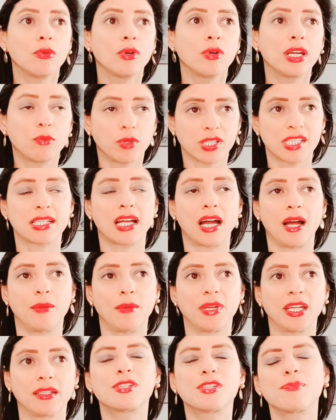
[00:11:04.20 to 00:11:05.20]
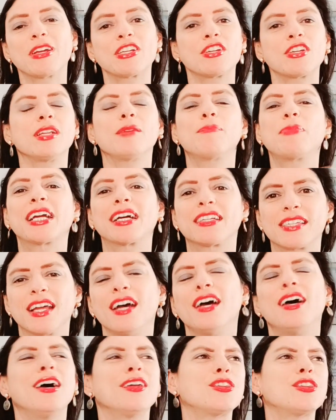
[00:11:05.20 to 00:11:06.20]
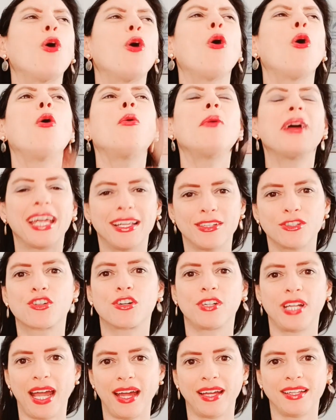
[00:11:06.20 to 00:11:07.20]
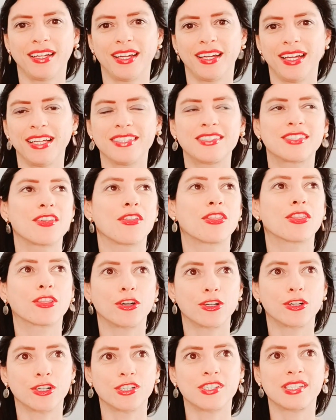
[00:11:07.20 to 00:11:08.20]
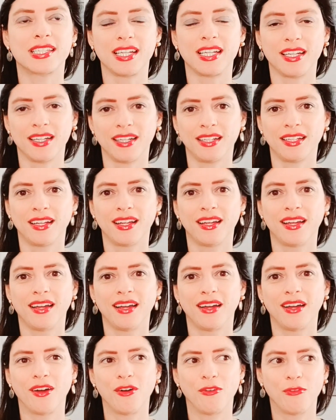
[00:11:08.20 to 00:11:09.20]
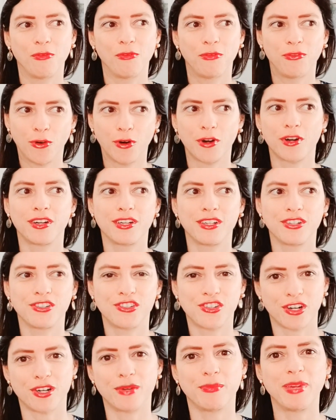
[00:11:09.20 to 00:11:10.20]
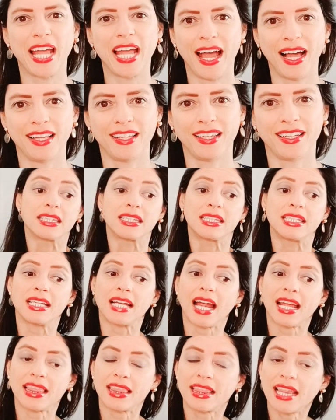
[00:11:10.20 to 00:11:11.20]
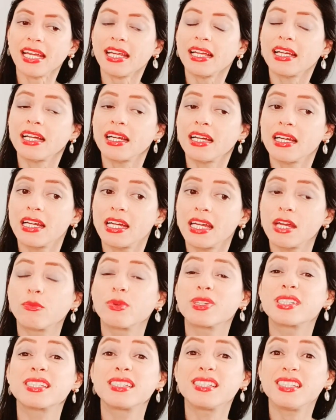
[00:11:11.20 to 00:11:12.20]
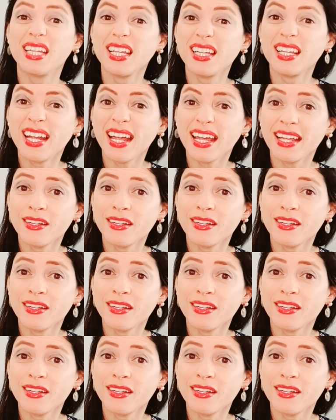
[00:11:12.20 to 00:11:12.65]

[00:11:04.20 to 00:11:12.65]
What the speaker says: it was coming, especially because the whole internet is thirsting for Jeremy Allen. Did I think it was needed?